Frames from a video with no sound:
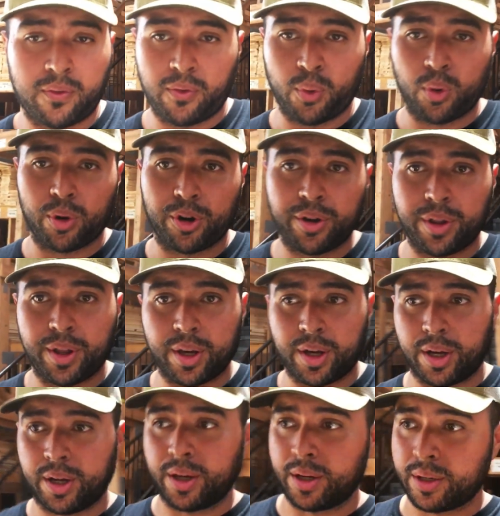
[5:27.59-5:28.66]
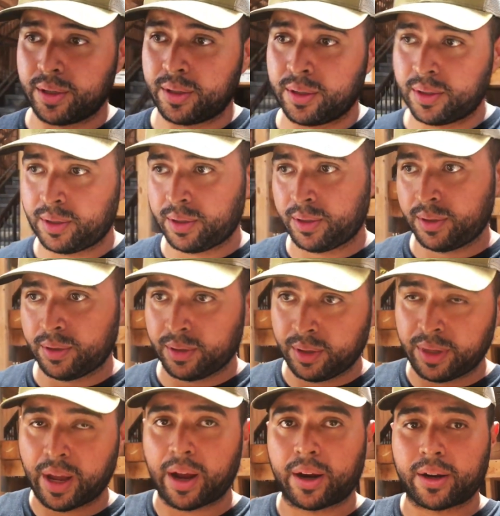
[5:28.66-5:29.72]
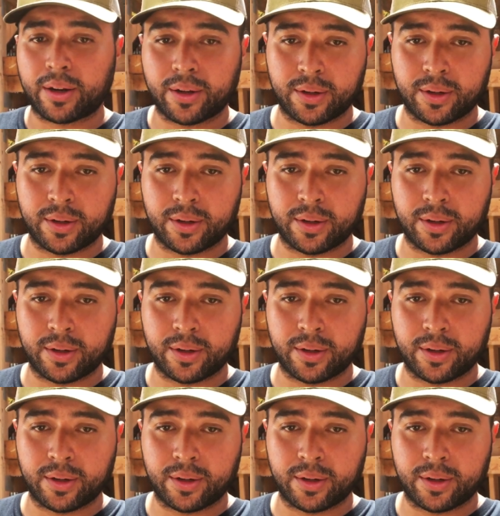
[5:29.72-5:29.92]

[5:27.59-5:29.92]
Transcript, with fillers: for the deck